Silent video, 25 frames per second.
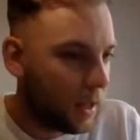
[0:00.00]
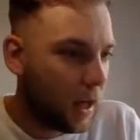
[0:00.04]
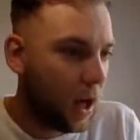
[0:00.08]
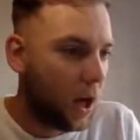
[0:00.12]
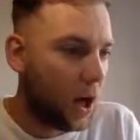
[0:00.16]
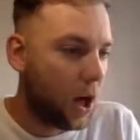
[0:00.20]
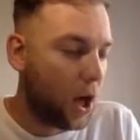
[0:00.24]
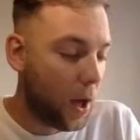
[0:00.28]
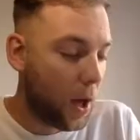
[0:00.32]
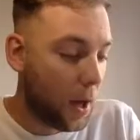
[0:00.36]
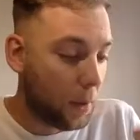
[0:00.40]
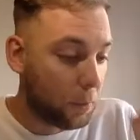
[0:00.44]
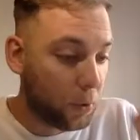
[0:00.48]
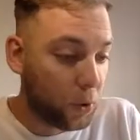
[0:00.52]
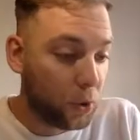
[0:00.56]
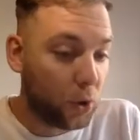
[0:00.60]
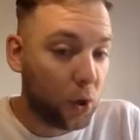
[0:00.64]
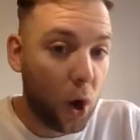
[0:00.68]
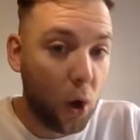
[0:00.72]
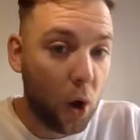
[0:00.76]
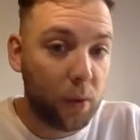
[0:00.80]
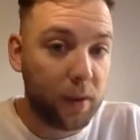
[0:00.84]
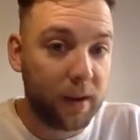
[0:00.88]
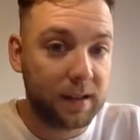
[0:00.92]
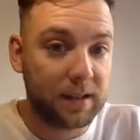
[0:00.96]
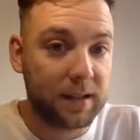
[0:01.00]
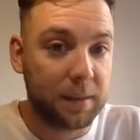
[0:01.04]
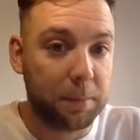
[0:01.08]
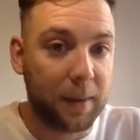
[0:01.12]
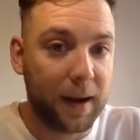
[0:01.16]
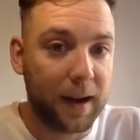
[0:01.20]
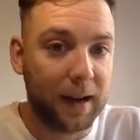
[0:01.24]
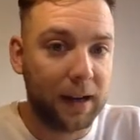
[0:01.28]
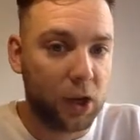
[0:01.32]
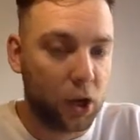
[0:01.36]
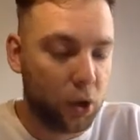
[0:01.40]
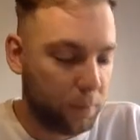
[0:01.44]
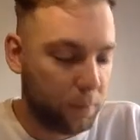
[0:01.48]
And we know that it's a
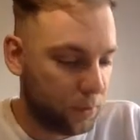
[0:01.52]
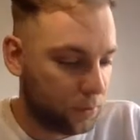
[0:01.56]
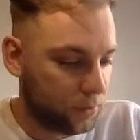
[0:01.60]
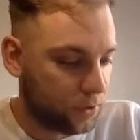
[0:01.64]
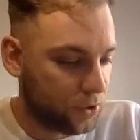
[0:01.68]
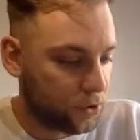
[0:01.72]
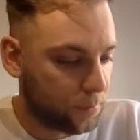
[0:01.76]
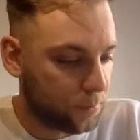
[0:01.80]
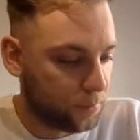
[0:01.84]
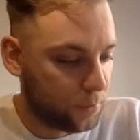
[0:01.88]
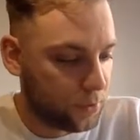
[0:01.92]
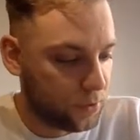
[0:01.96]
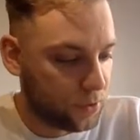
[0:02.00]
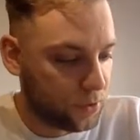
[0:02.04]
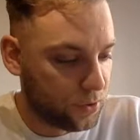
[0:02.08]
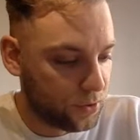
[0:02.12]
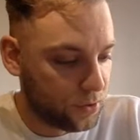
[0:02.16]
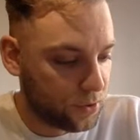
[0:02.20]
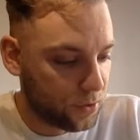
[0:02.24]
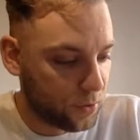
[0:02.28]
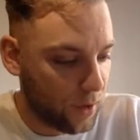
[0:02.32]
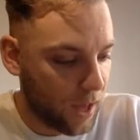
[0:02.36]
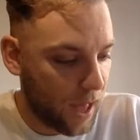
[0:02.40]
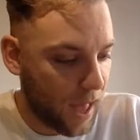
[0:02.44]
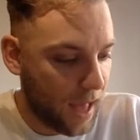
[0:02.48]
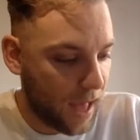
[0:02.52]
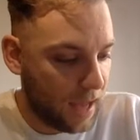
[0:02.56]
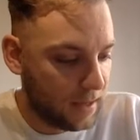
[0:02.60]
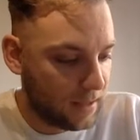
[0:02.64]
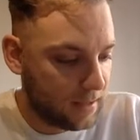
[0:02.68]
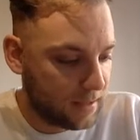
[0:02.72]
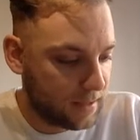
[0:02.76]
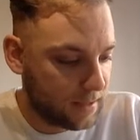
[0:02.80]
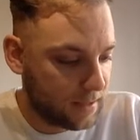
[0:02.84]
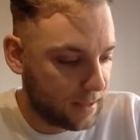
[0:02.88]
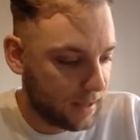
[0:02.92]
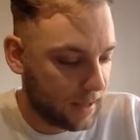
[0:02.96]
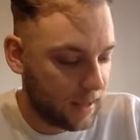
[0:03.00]
binomial distribution. So
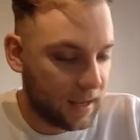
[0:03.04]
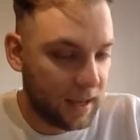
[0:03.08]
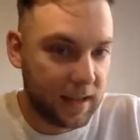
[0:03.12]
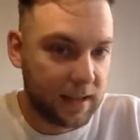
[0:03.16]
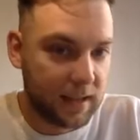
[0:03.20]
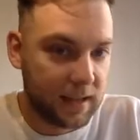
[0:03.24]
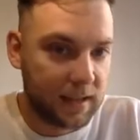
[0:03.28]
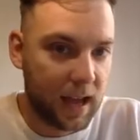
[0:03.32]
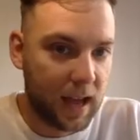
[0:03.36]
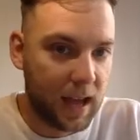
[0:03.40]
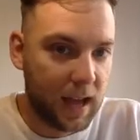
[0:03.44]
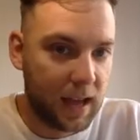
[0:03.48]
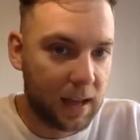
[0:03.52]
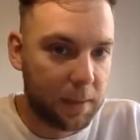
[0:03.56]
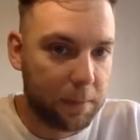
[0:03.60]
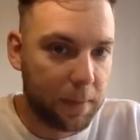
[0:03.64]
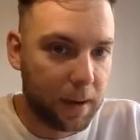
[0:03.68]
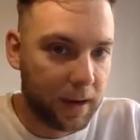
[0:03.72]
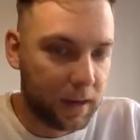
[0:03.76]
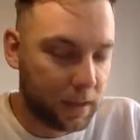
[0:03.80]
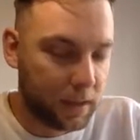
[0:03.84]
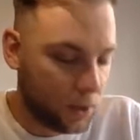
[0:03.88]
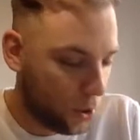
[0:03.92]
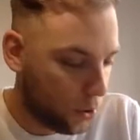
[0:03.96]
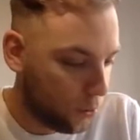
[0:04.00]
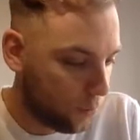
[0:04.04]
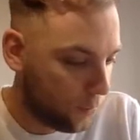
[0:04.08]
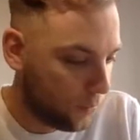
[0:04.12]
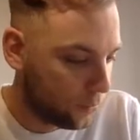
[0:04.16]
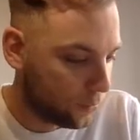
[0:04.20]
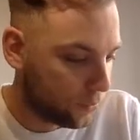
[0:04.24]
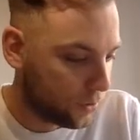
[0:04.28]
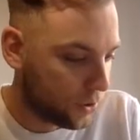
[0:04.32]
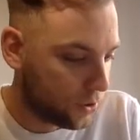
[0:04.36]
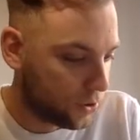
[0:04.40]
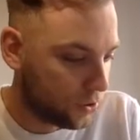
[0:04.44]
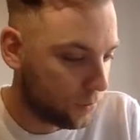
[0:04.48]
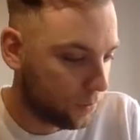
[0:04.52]
X is a
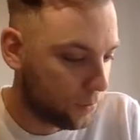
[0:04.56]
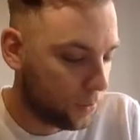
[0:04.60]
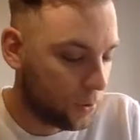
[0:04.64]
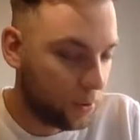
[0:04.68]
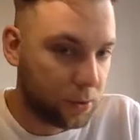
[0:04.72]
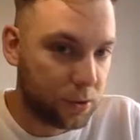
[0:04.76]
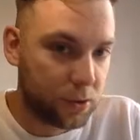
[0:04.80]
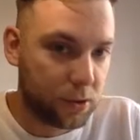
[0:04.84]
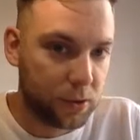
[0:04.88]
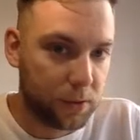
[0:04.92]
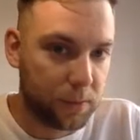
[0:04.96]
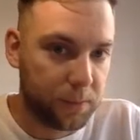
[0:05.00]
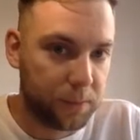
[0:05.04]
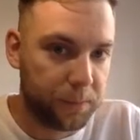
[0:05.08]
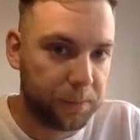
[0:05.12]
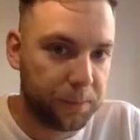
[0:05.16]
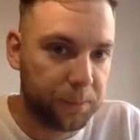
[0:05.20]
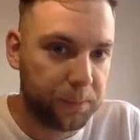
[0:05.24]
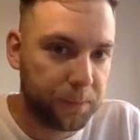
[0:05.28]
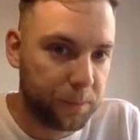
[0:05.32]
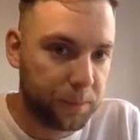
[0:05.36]
binomial distribution.